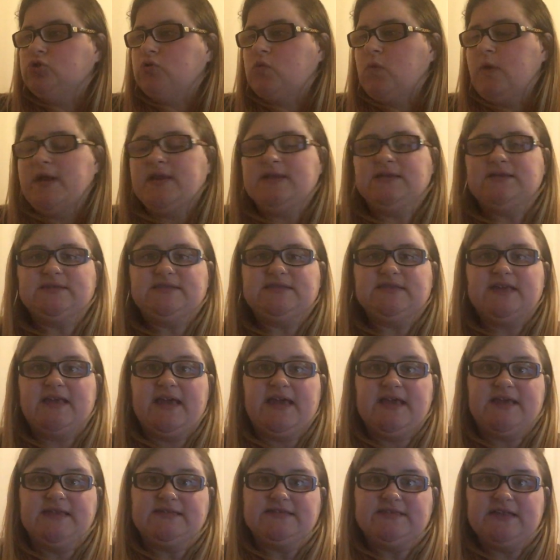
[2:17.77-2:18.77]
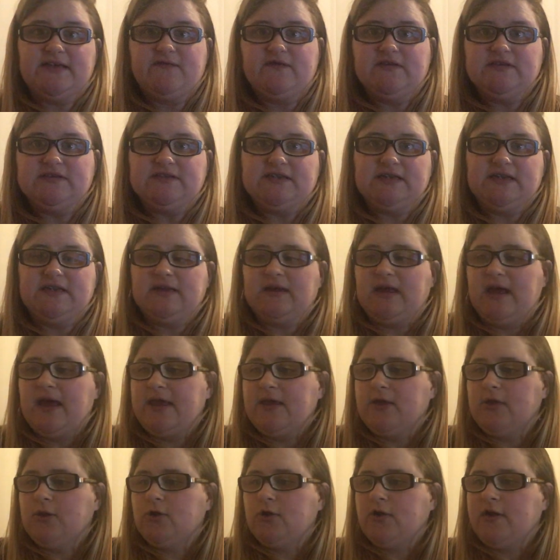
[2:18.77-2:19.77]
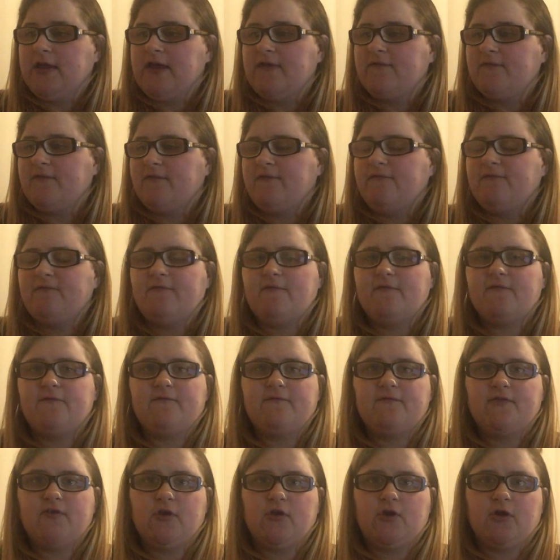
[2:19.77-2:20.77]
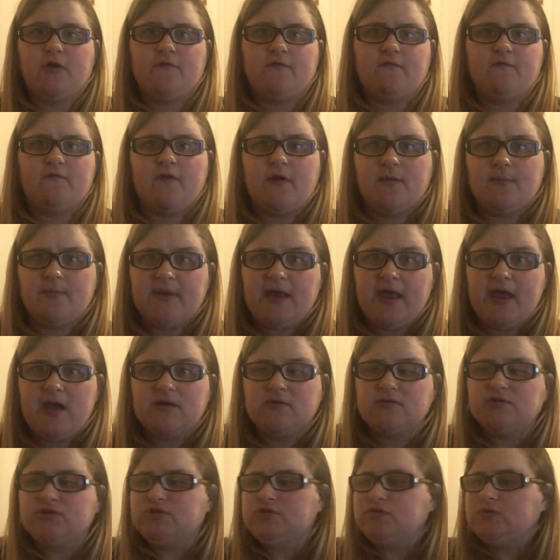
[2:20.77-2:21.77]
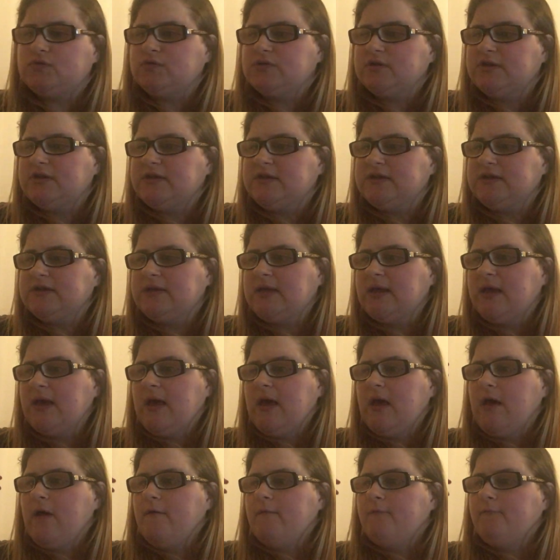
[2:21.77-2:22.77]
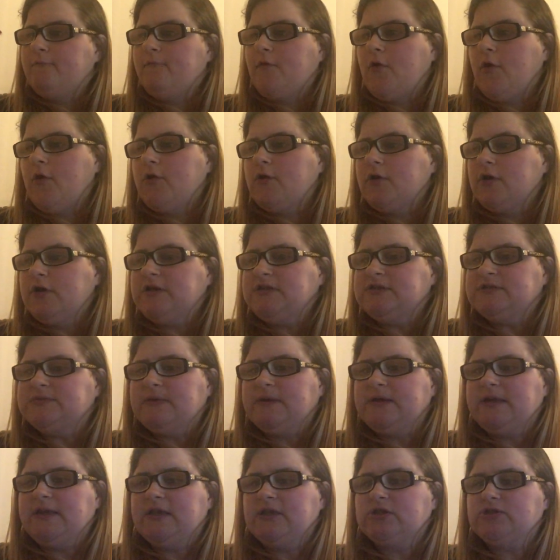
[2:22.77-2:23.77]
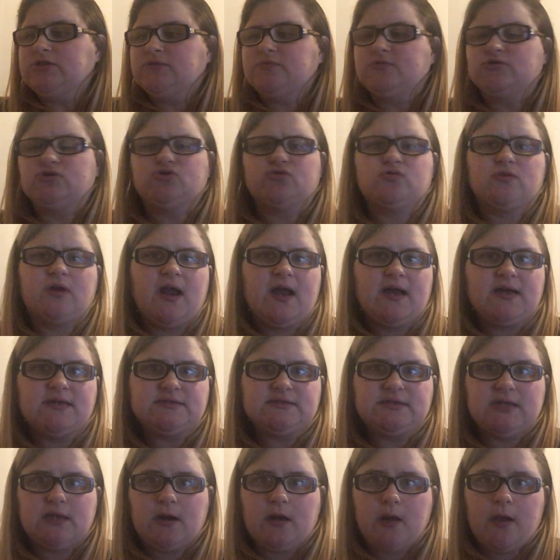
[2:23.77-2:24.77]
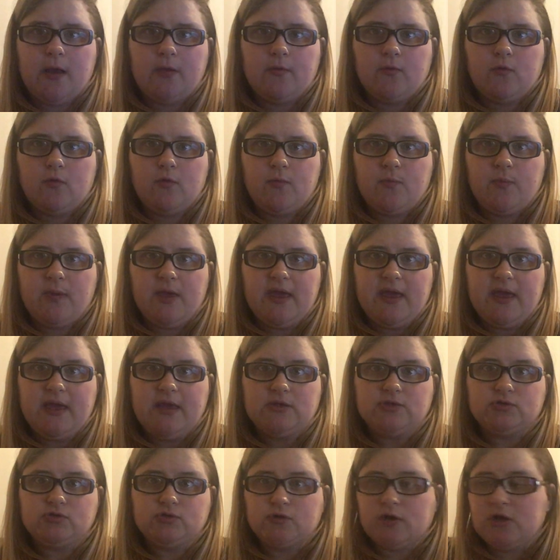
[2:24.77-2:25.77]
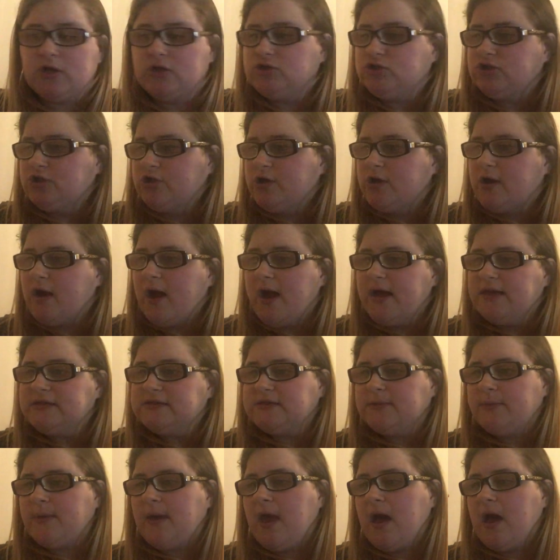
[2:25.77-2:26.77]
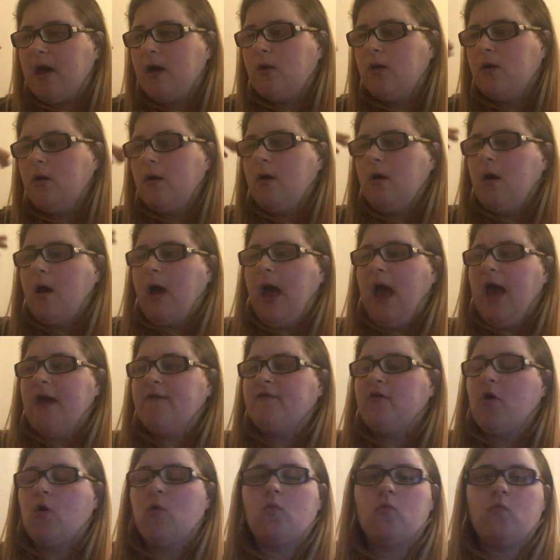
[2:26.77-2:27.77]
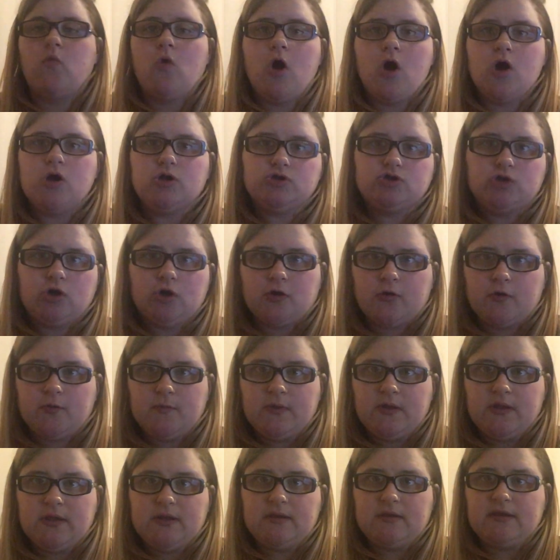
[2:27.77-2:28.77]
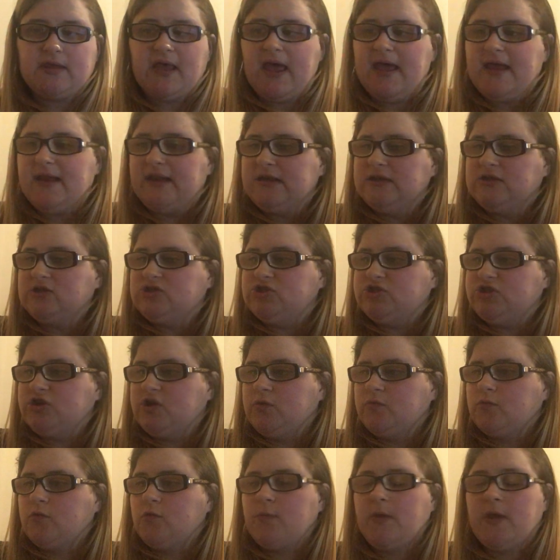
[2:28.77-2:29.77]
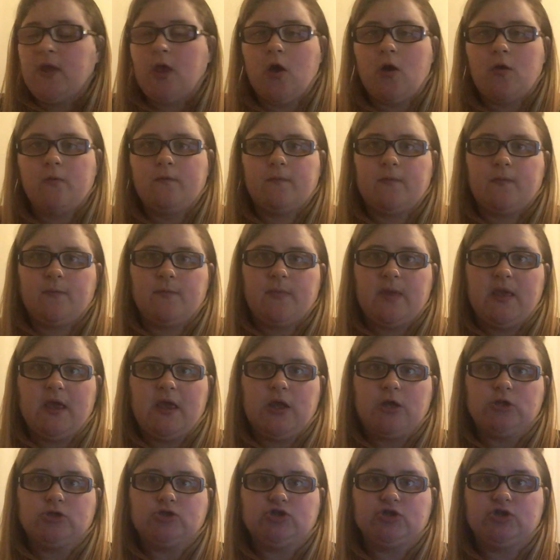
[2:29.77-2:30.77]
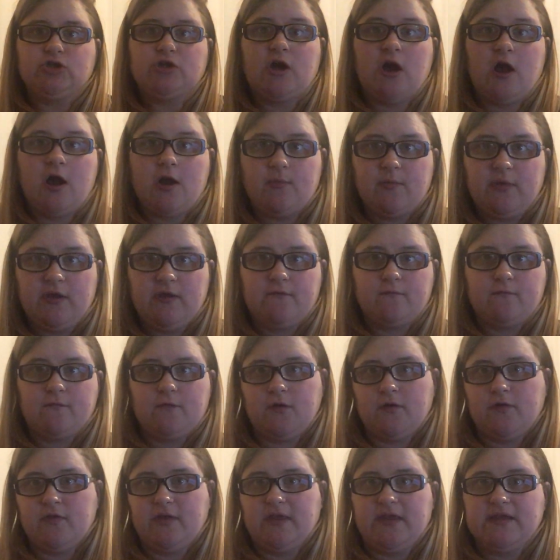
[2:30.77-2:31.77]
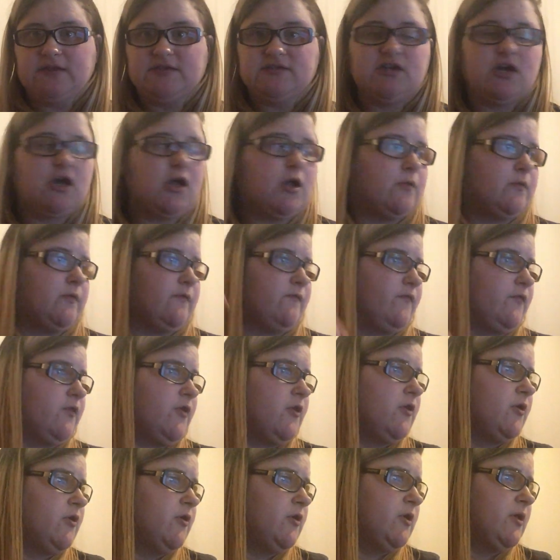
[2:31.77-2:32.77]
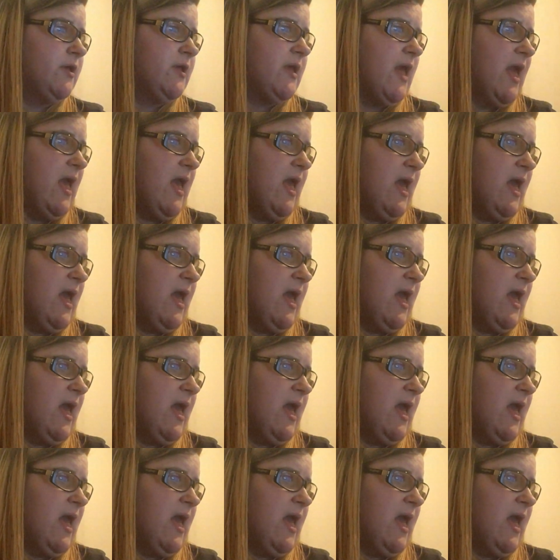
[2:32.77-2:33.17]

2017, like, you know, get the, you know, thumbnail sorted, photos for each of the tracks that I will be talking to you guys about, having a Word document that legit will be helping me to guide me through the entire review.